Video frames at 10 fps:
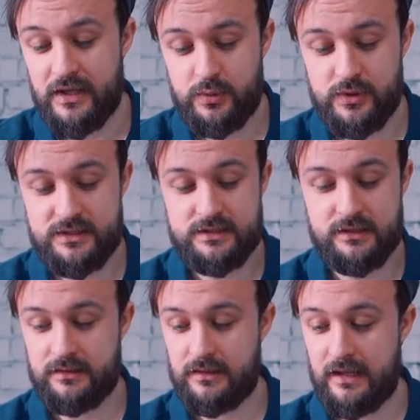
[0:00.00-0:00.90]
Try it with
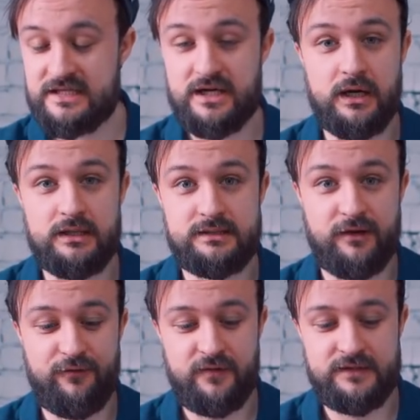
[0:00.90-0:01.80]
uh, less cards
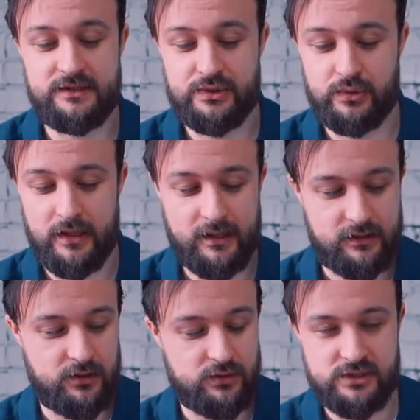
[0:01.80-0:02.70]
than fifty-two,
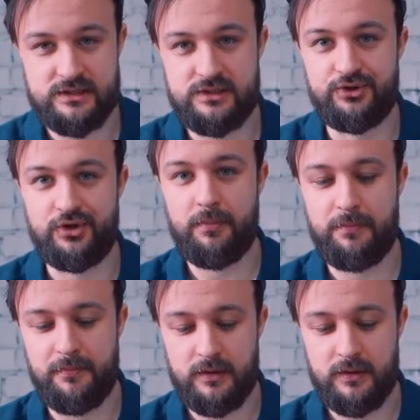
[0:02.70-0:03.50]
like you just drop,